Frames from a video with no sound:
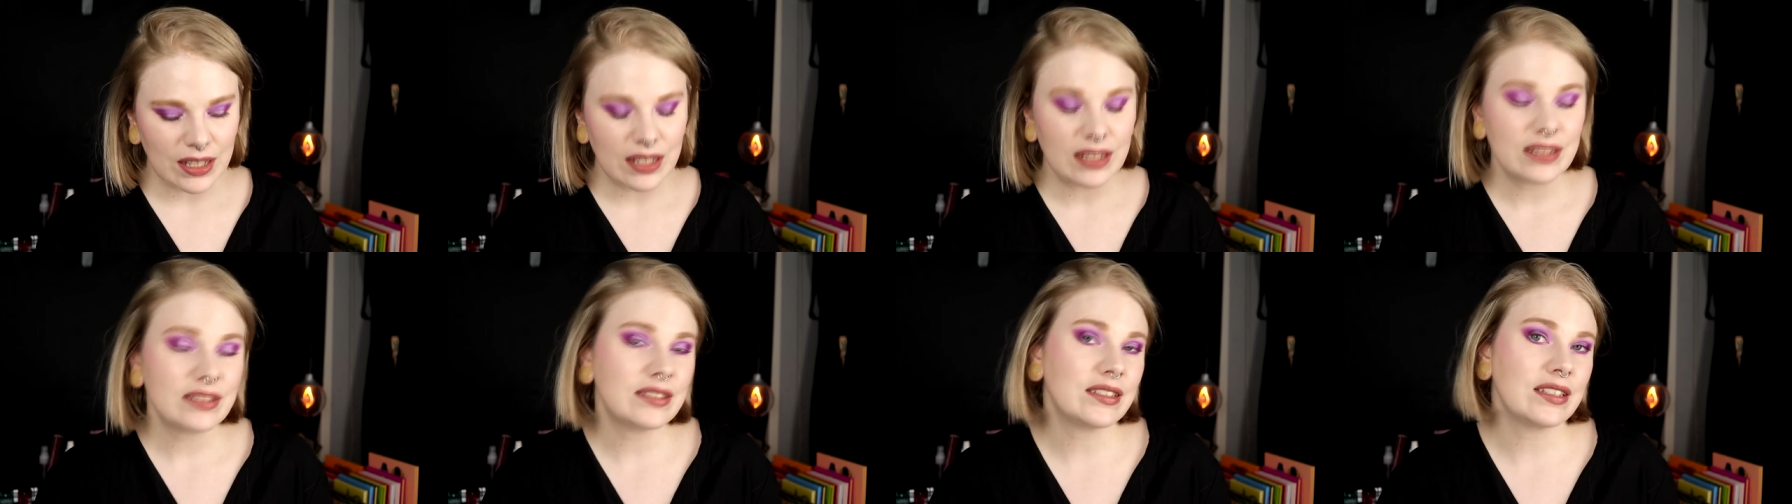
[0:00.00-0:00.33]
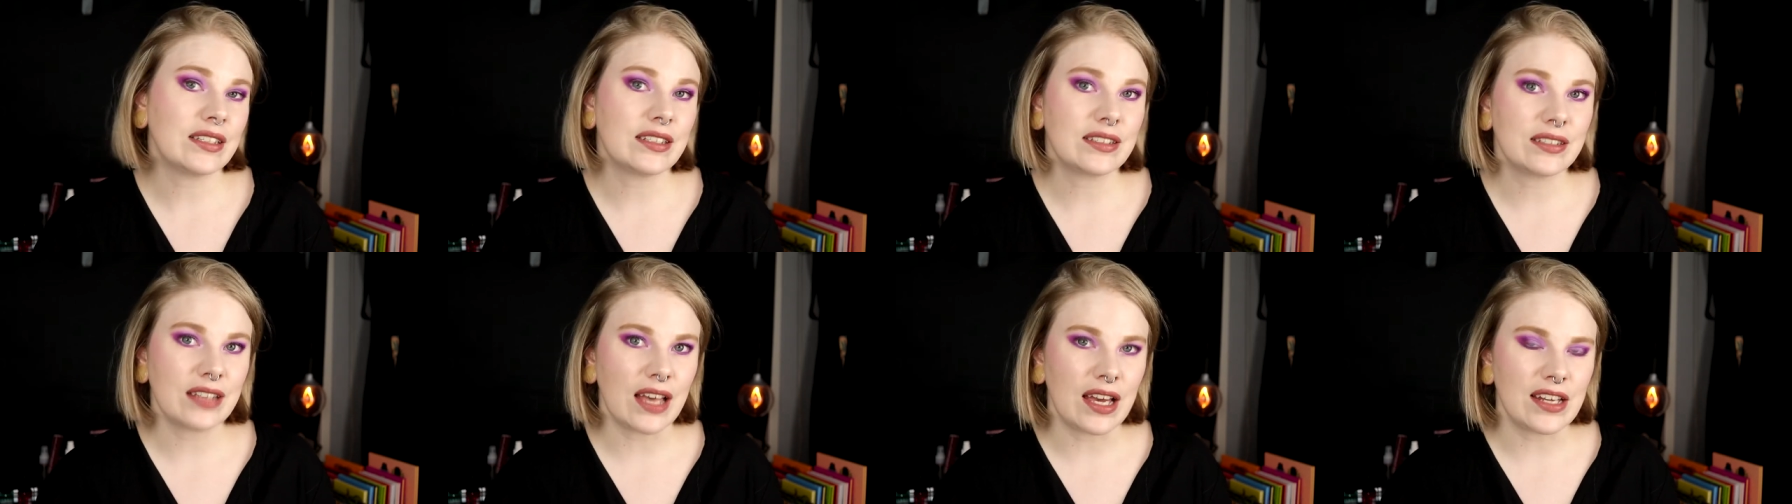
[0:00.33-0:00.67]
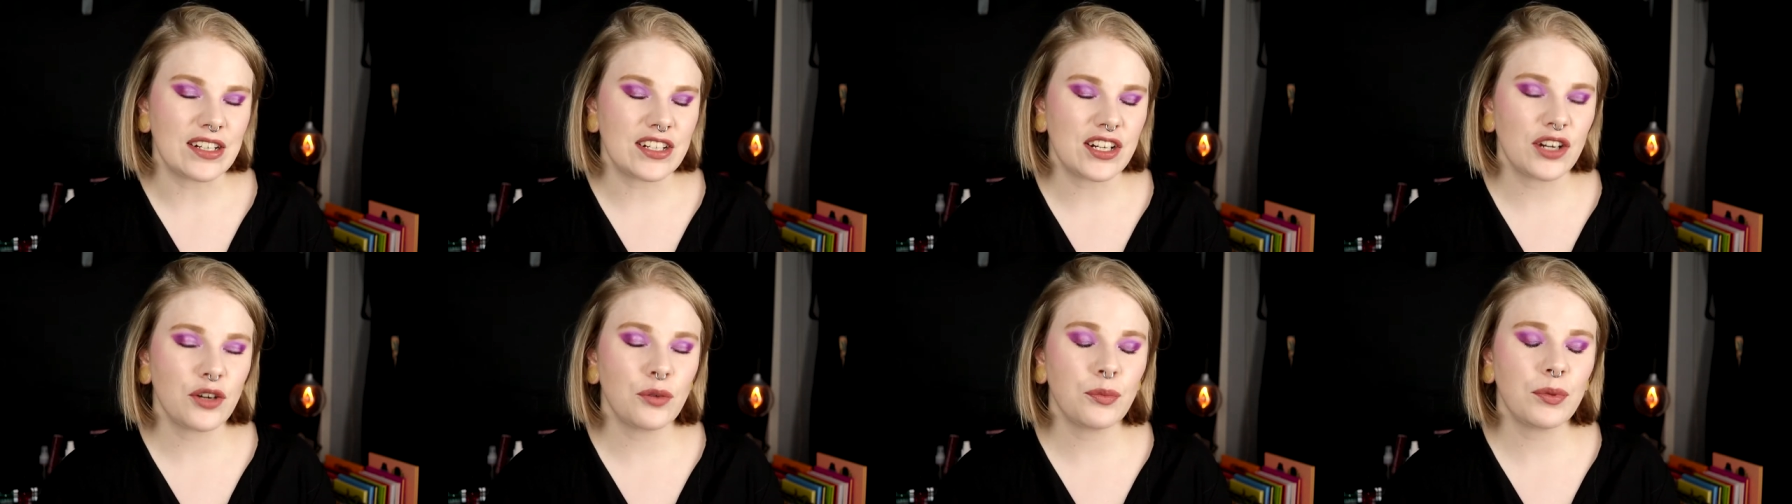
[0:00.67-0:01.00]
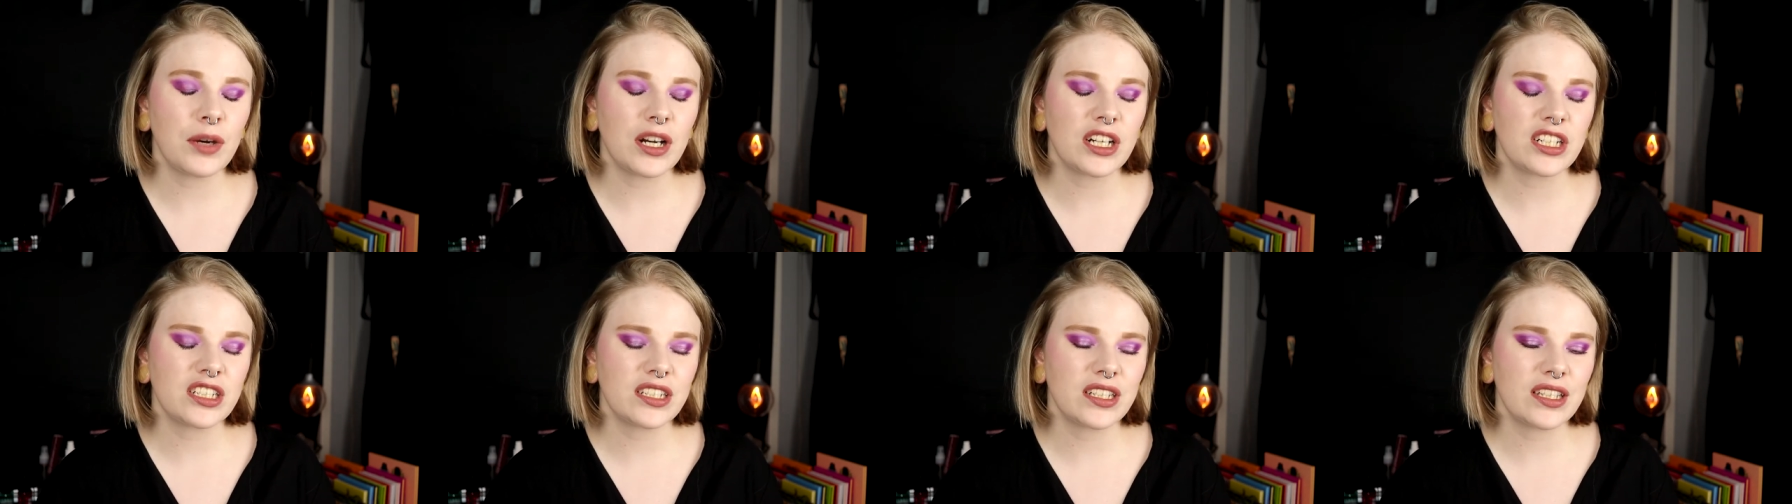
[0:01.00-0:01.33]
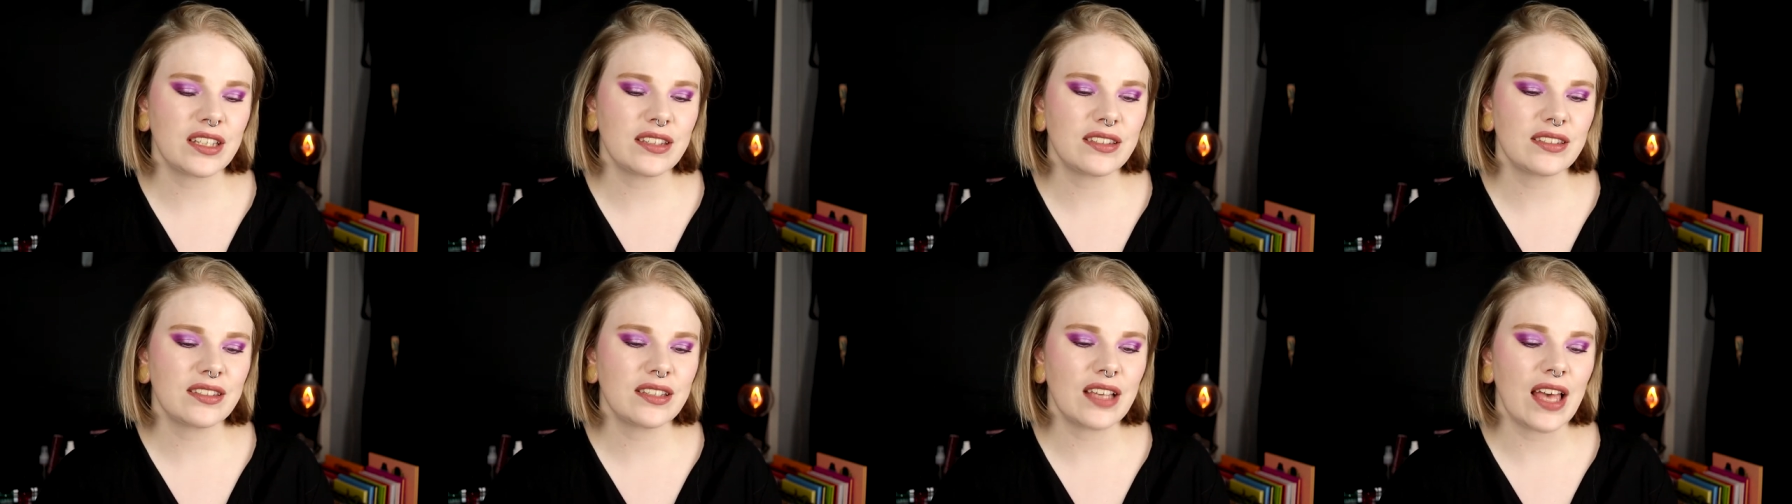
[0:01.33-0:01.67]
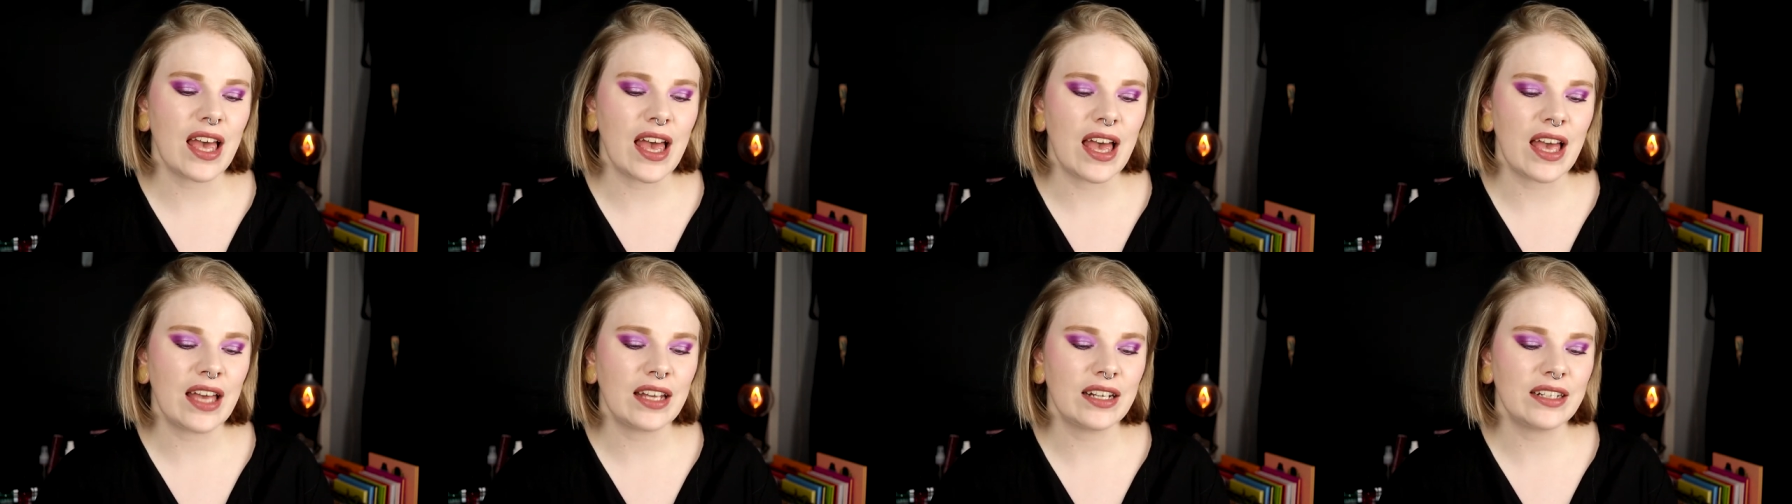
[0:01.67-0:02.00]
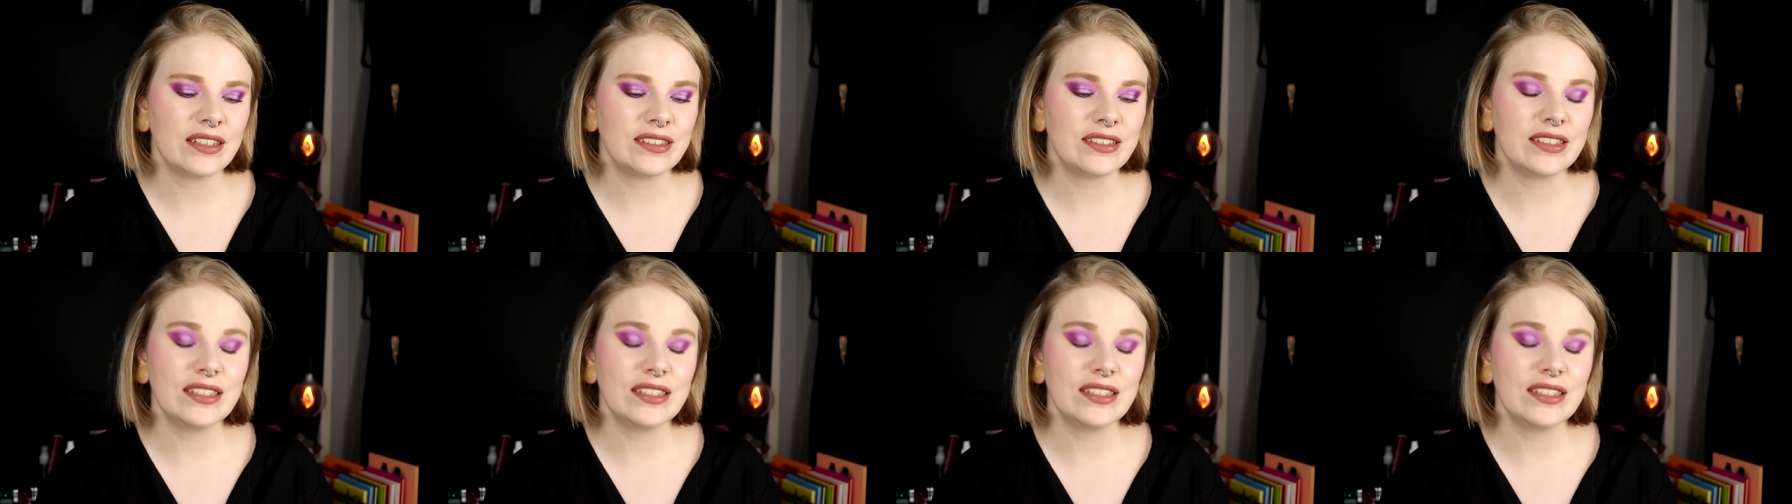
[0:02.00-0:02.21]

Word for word: six eyeshadow brushes and